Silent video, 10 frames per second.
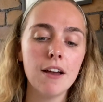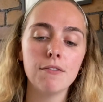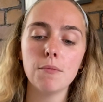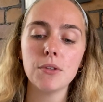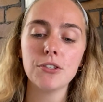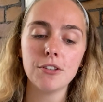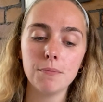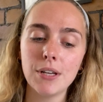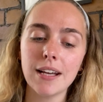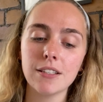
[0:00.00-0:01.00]
from the
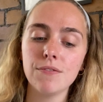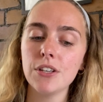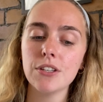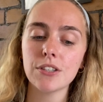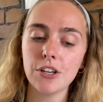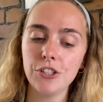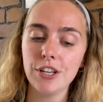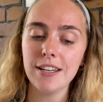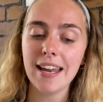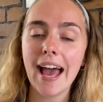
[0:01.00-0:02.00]
subject of the
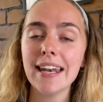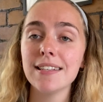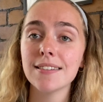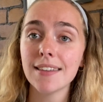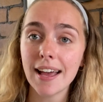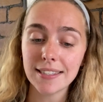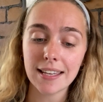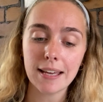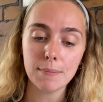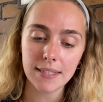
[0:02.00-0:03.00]
discussion and
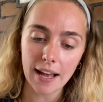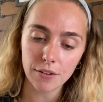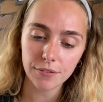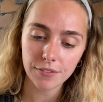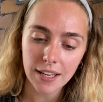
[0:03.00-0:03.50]
inserting himself.